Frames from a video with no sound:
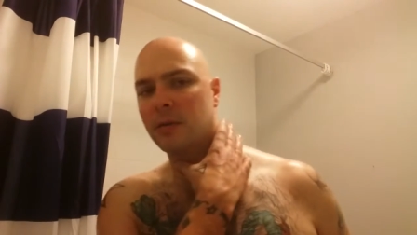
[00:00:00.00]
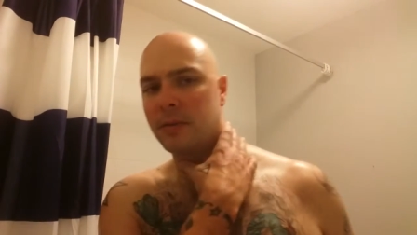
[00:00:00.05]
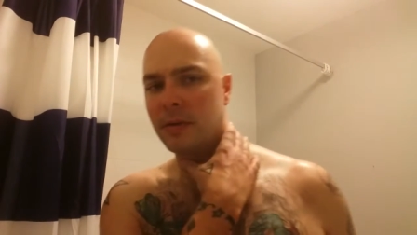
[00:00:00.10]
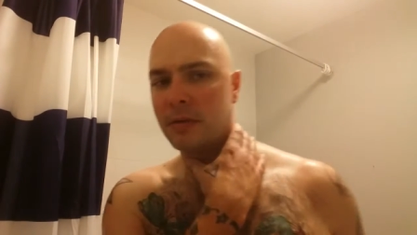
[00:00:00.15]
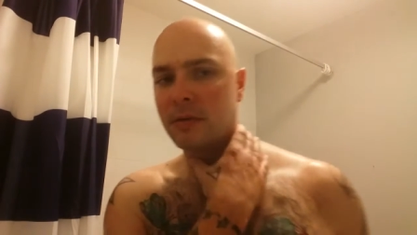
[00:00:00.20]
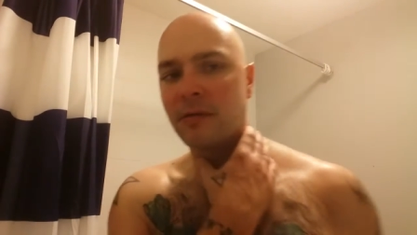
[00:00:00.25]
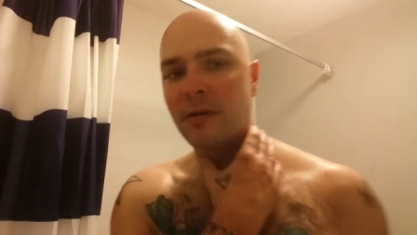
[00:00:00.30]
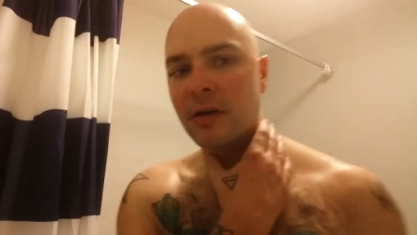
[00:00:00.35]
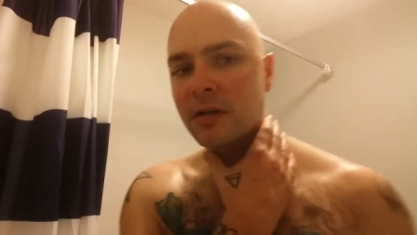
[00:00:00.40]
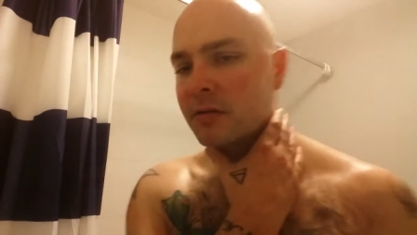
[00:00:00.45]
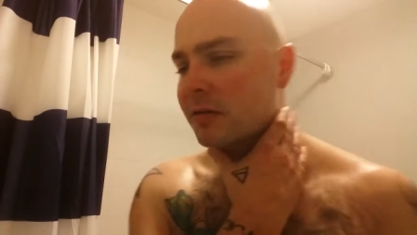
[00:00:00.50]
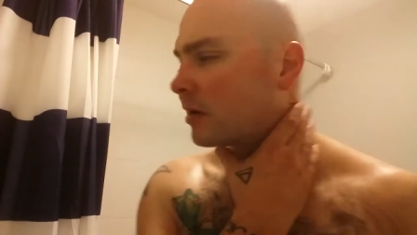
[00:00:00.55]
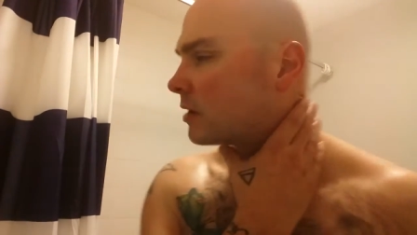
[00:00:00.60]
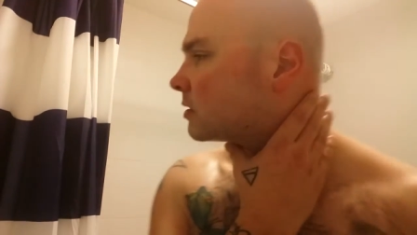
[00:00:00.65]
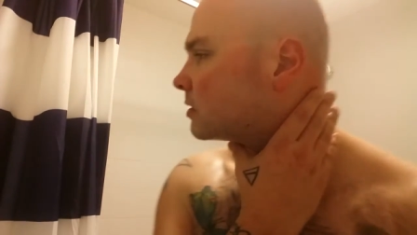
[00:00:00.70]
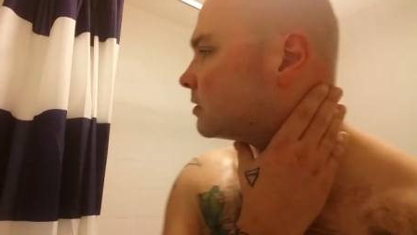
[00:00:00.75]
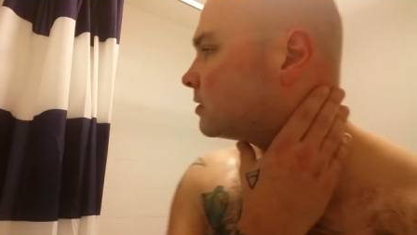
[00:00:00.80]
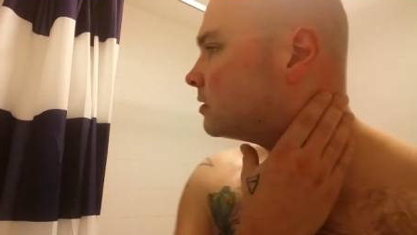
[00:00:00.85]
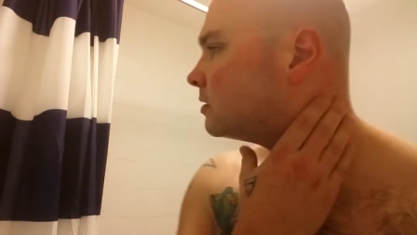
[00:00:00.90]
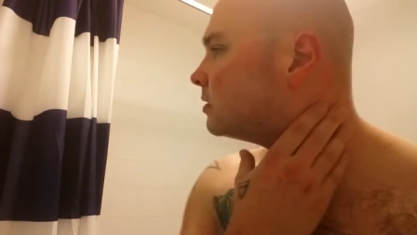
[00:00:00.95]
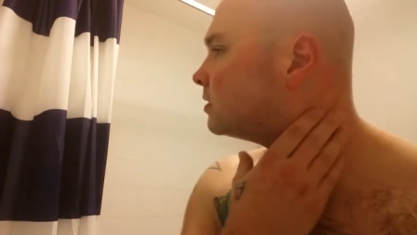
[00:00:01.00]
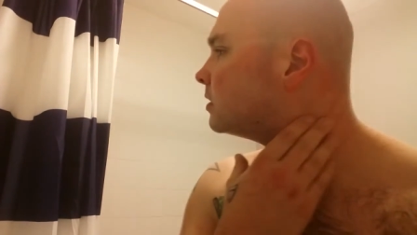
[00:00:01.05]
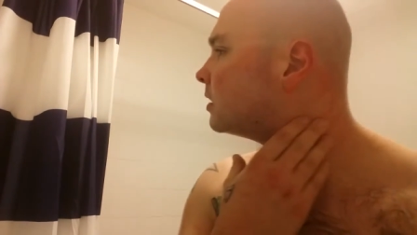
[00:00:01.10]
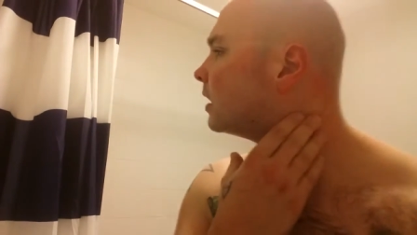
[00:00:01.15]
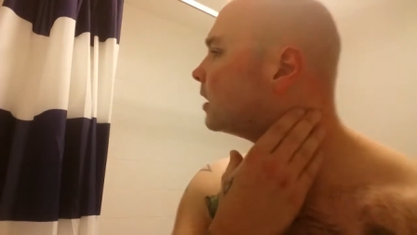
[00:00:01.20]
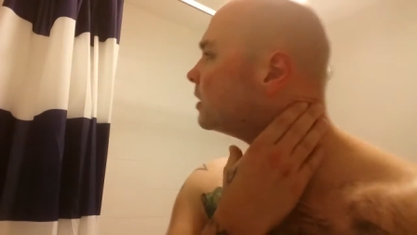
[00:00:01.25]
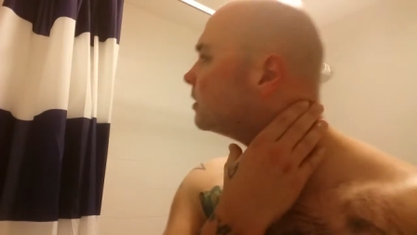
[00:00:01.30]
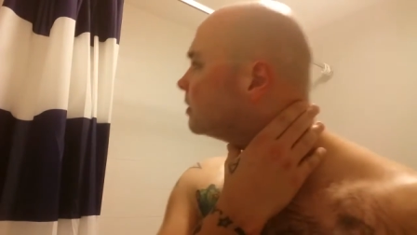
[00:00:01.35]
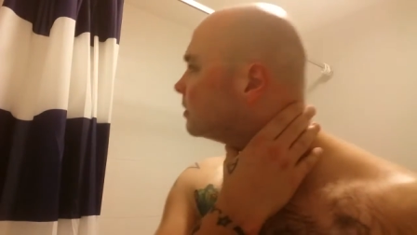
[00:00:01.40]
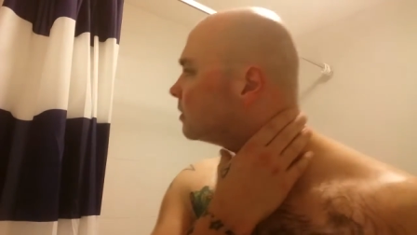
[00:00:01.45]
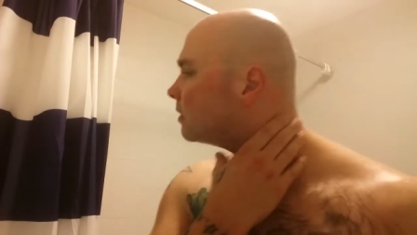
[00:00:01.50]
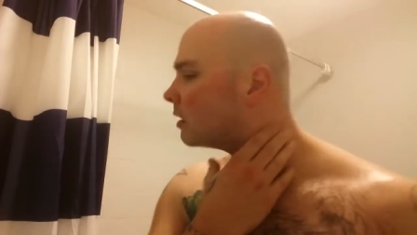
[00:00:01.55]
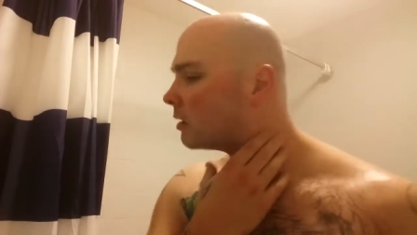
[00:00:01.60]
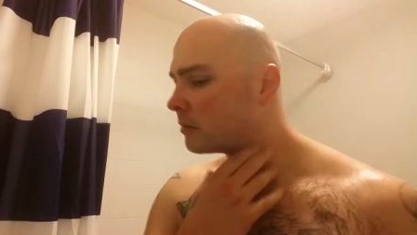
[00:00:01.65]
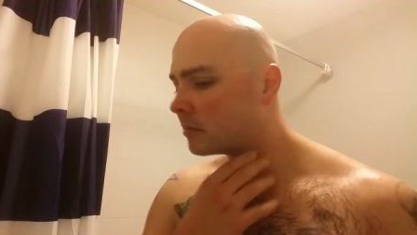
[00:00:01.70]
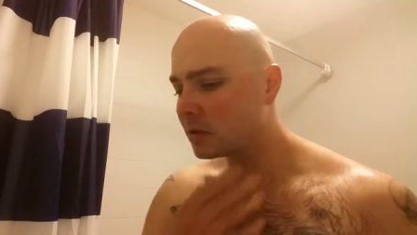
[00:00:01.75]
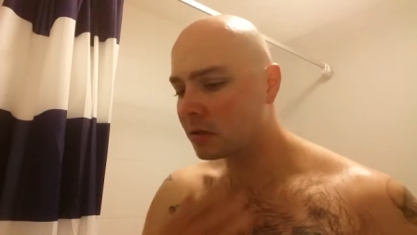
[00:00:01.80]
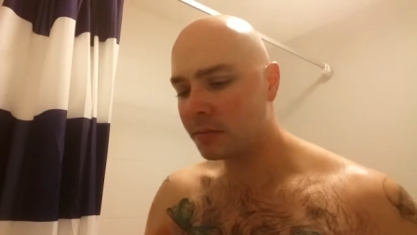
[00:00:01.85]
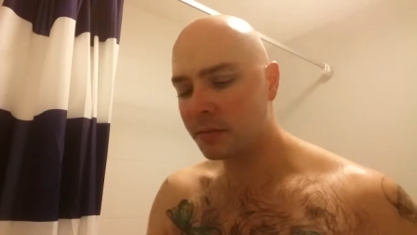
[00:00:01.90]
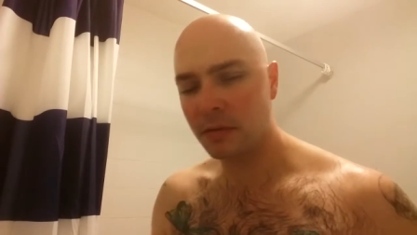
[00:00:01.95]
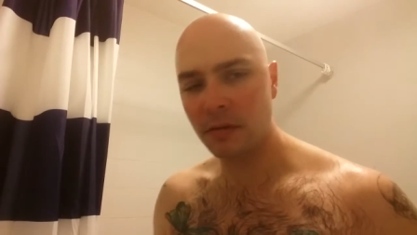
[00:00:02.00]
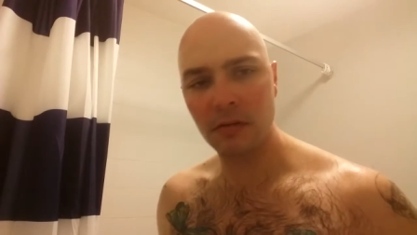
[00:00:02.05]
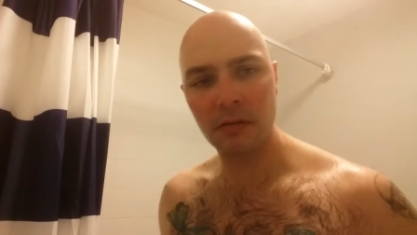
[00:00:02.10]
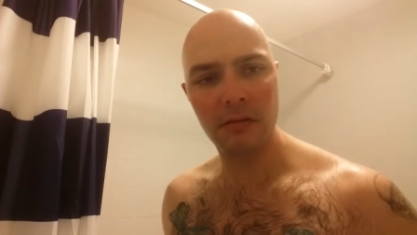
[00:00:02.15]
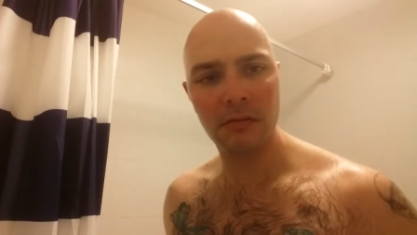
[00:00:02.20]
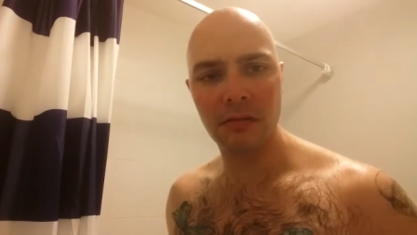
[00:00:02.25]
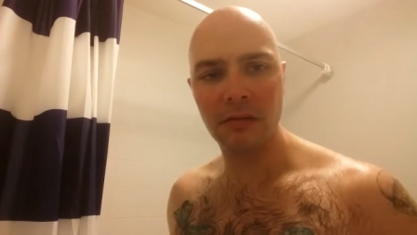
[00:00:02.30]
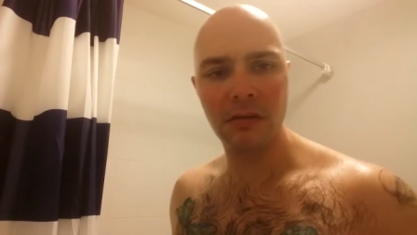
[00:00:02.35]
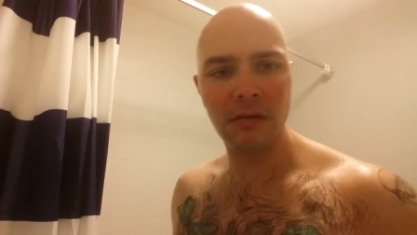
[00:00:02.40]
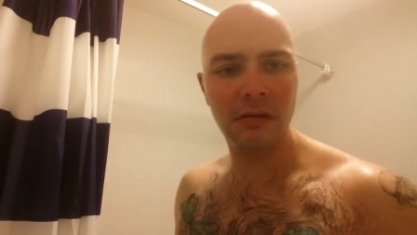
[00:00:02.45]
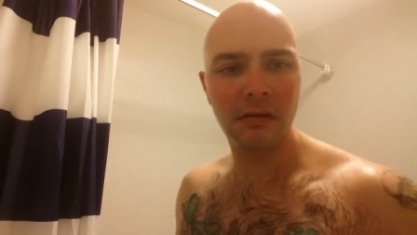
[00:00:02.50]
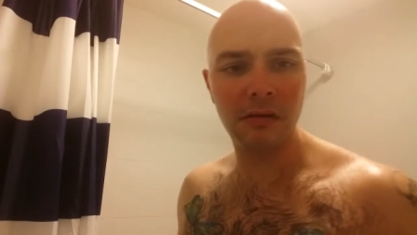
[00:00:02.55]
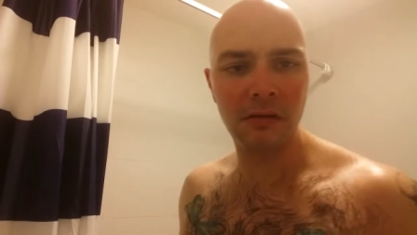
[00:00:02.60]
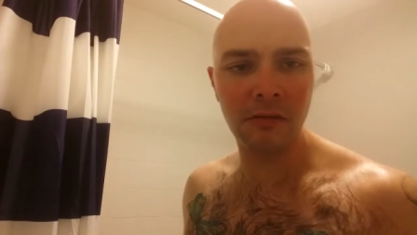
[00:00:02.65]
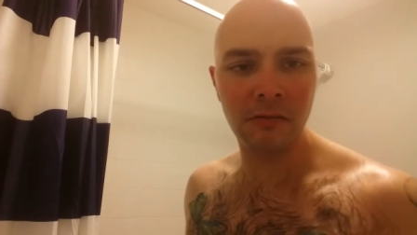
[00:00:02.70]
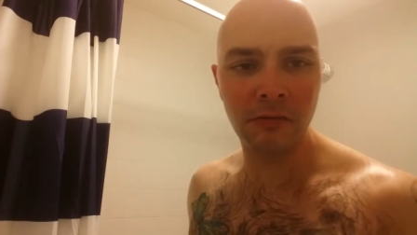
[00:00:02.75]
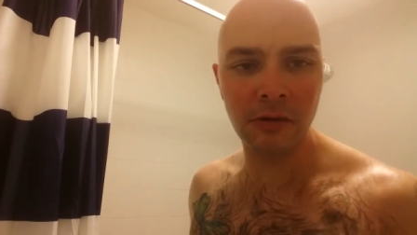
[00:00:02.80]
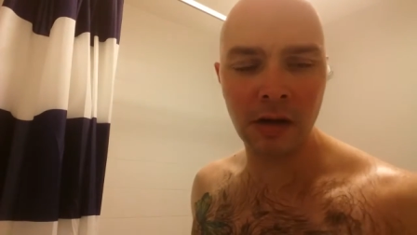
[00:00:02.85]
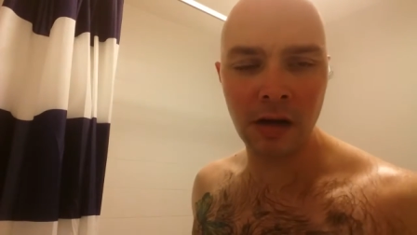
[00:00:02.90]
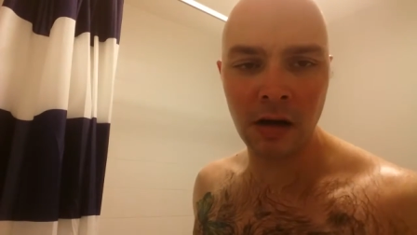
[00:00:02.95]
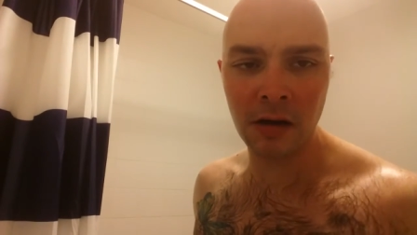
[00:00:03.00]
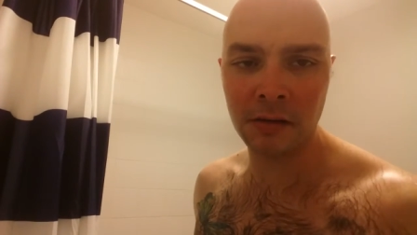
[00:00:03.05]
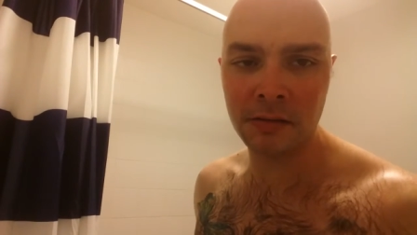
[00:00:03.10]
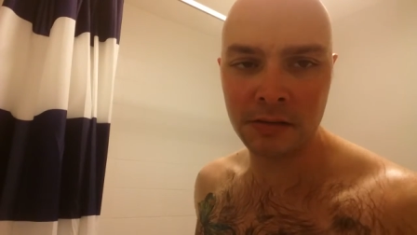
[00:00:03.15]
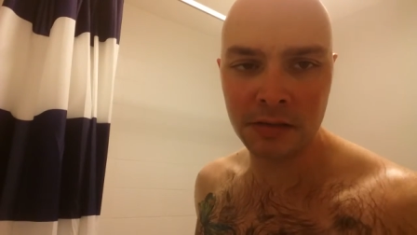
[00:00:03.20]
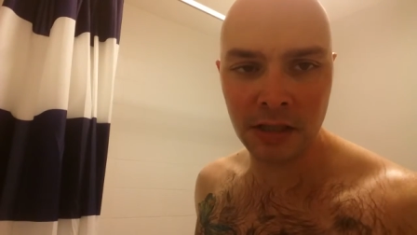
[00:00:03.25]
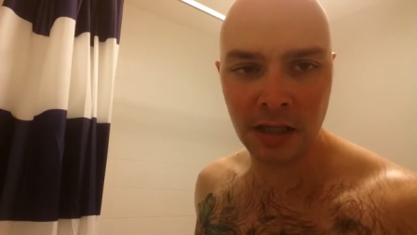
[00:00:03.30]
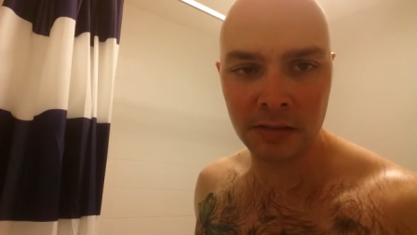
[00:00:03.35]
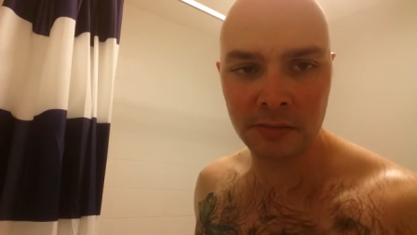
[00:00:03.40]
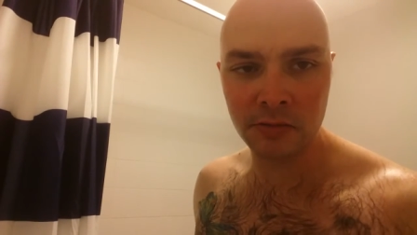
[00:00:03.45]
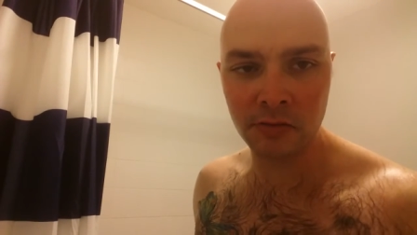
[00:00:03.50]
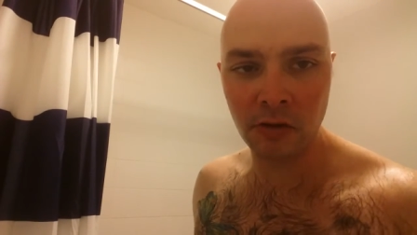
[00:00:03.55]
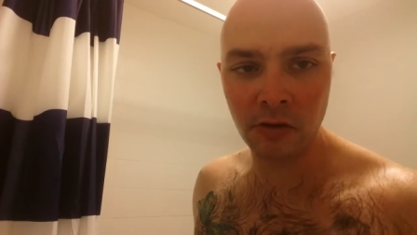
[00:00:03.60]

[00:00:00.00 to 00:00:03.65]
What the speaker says: of people have asked questions, and I'm going to be regarding James